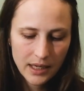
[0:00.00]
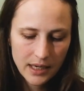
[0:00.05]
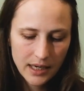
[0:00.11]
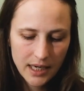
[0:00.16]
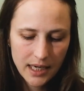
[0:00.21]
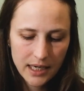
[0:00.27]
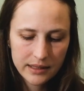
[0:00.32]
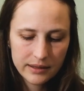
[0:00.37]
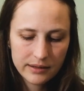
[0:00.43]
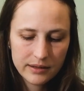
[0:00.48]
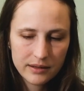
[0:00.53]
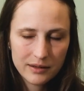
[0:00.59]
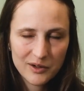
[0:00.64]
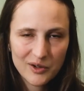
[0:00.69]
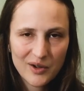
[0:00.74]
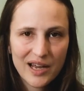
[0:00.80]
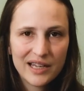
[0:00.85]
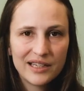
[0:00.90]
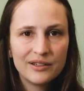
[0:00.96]
And
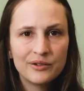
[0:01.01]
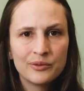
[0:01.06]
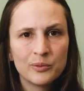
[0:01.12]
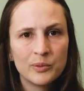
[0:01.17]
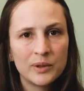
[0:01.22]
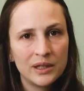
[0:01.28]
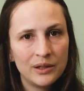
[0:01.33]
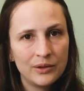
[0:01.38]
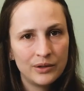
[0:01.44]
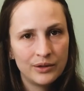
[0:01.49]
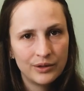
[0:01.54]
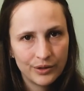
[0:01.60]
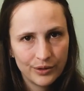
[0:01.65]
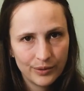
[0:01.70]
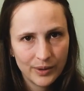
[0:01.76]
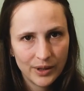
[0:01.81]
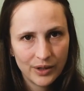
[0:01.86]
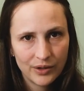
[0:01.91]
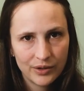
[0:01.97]
so I didn't really
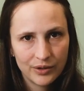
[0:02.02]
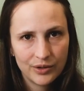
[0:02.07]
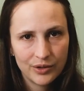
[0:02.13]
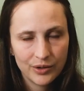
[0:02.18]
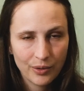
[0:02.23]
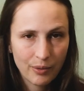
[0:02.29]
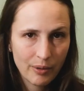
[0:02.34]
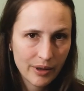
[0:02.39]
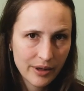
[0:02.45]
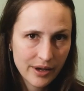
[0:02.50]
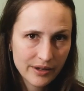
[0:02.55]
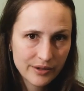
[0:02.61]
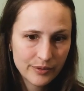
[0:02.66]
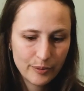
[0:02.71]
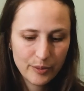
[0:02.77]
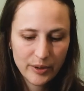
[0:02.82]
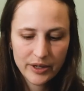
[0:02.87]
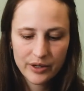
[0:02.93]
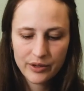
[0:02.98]
know what to do with it,
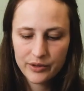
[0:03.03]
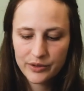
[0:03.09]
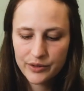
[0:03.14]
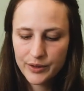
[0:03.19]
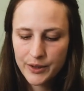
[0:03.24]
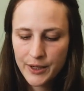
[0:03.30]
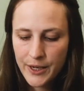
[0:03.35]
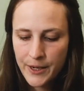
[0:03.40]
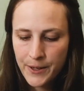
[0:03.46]
because